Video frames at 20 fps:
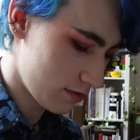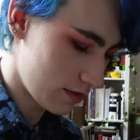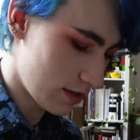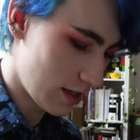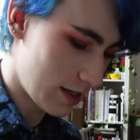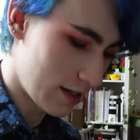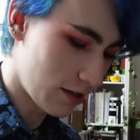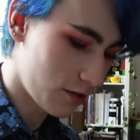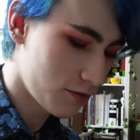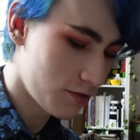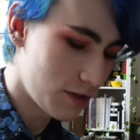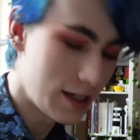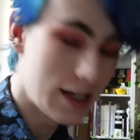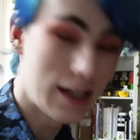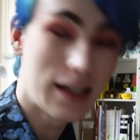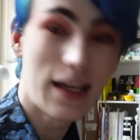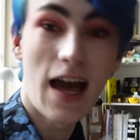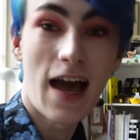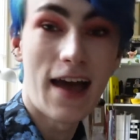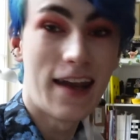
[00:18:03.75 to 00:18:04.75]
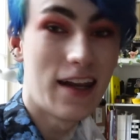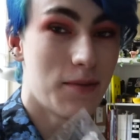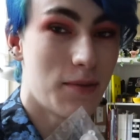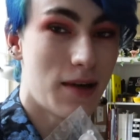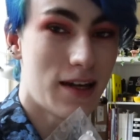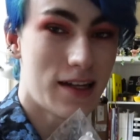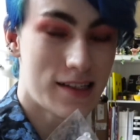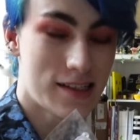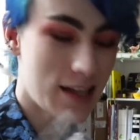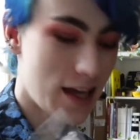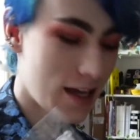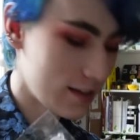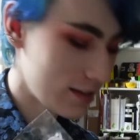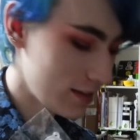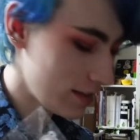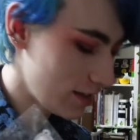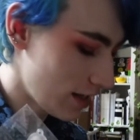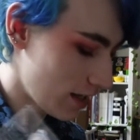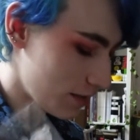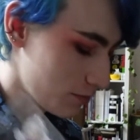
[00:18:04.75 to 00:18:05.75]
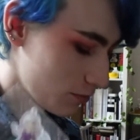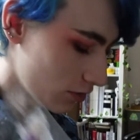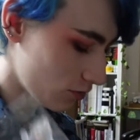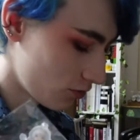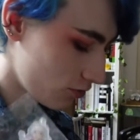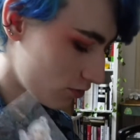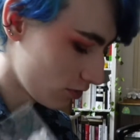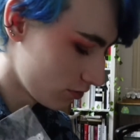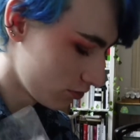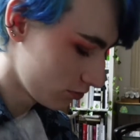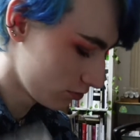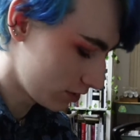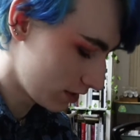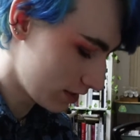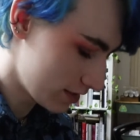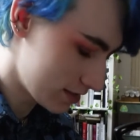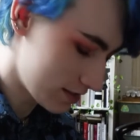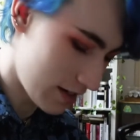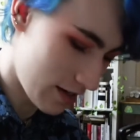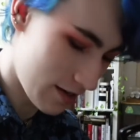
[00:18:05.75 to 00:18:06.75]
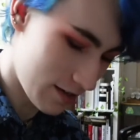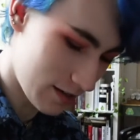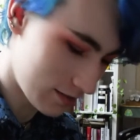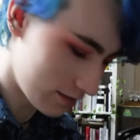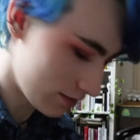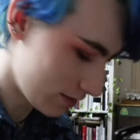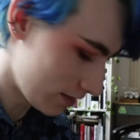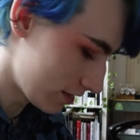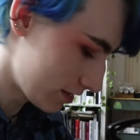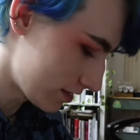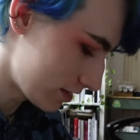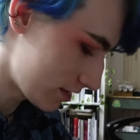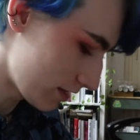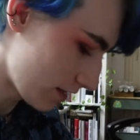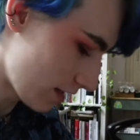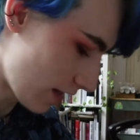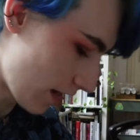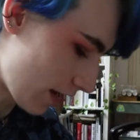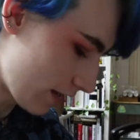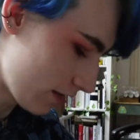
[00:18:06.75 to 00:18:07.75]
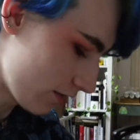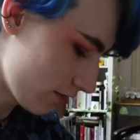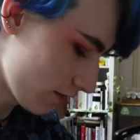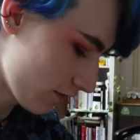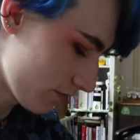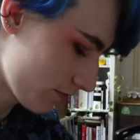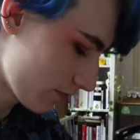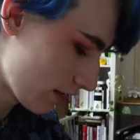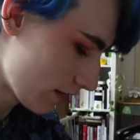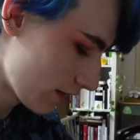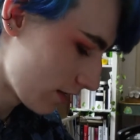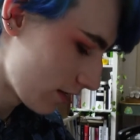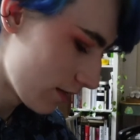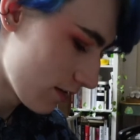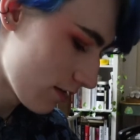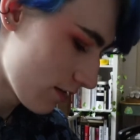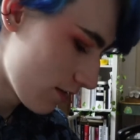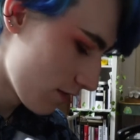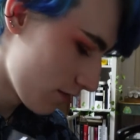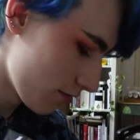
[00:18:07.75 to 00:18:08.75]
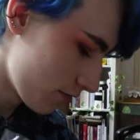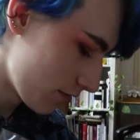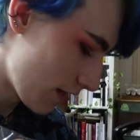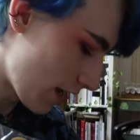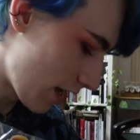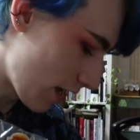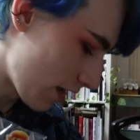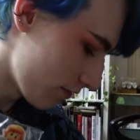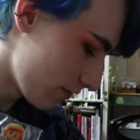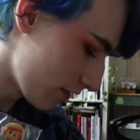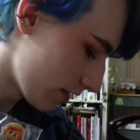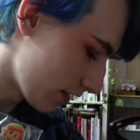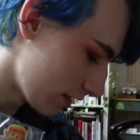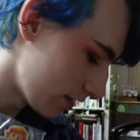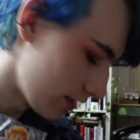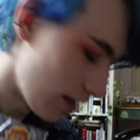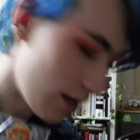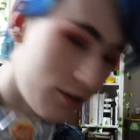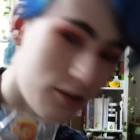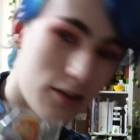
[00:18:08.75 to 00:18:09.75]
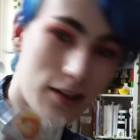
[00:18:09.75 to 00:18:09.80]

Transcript: an acrylic anime standee. I'm not sure who this character is either. We have another